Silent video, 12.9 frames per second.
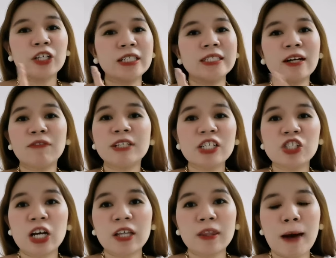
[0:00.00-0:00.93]
You can definitely
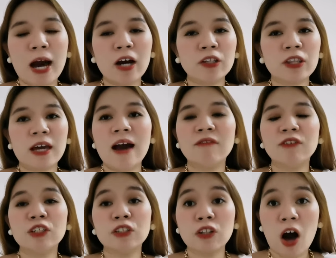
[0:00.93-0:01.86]
check them out. They
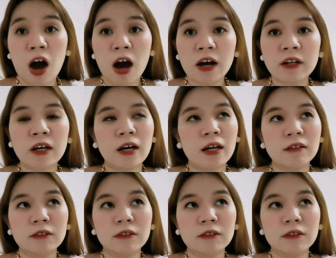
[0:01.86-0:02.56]
have a lot